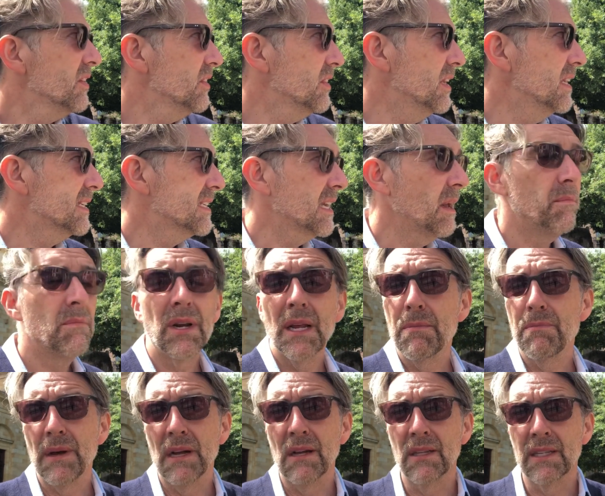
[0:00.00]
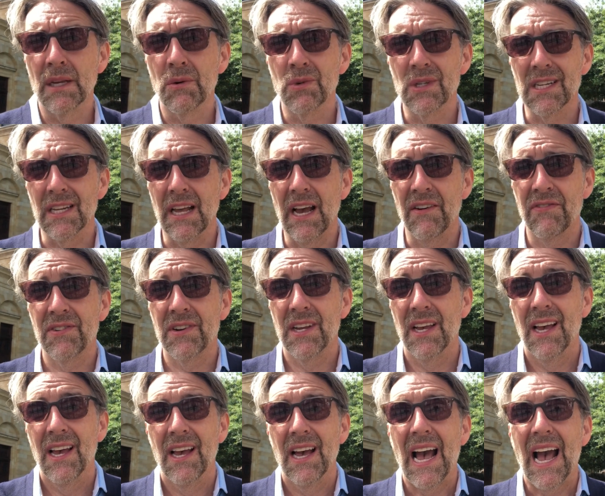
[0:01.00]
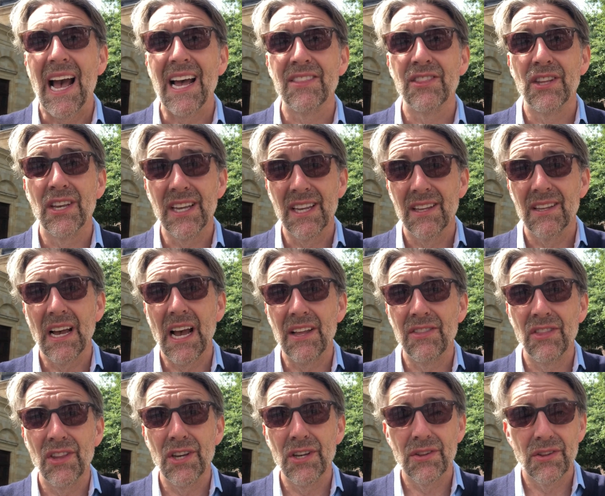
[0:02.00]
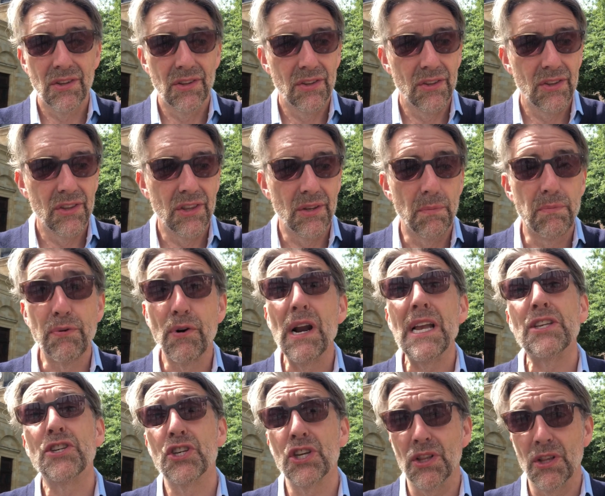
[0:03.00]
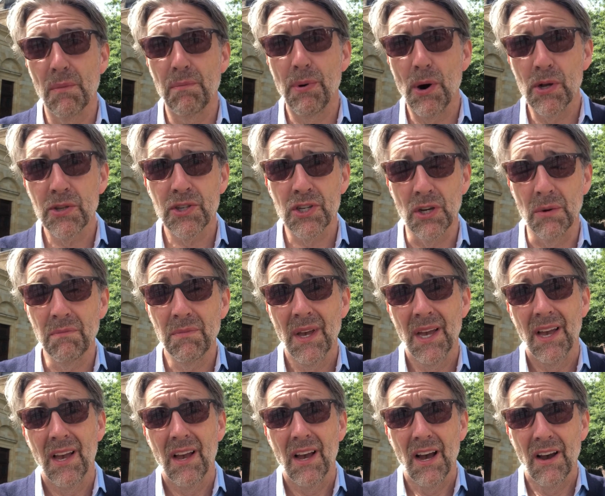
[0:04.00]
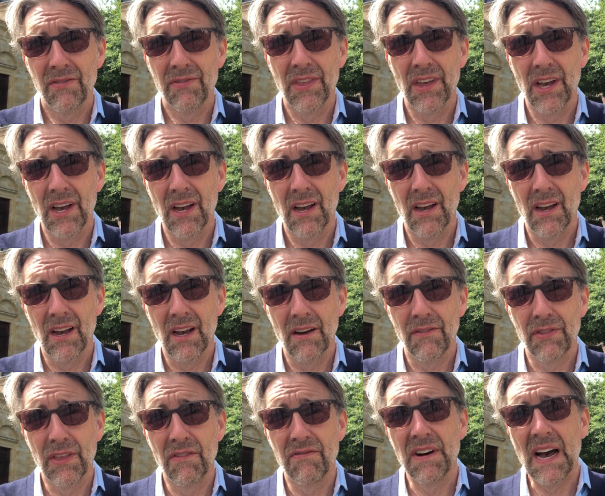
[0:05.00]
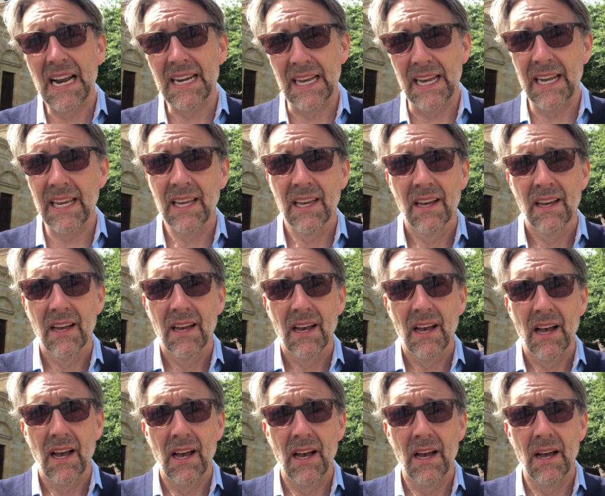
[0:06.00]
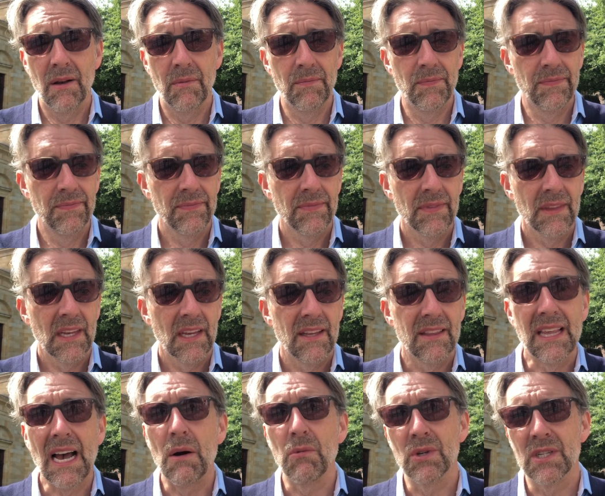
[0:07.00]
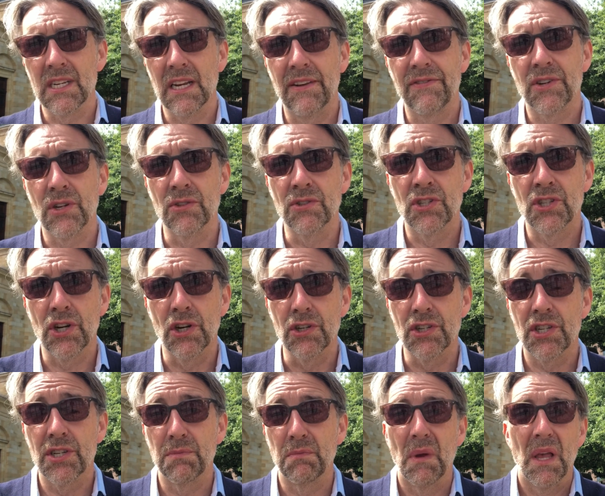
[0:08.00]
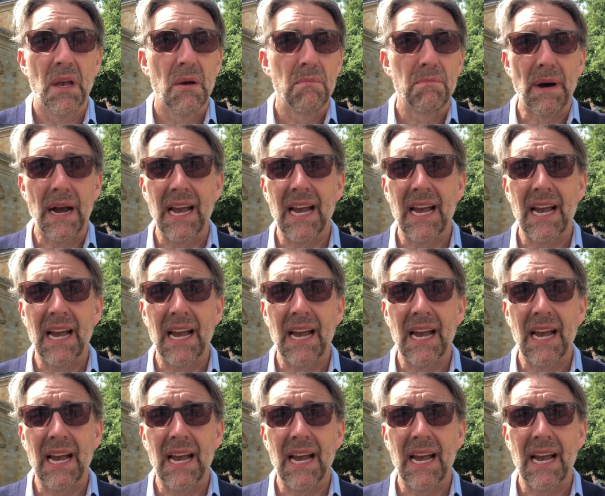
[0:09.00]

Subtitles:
the assembly building was left, and the bridge at the bottom of the valley, that was left untouched. By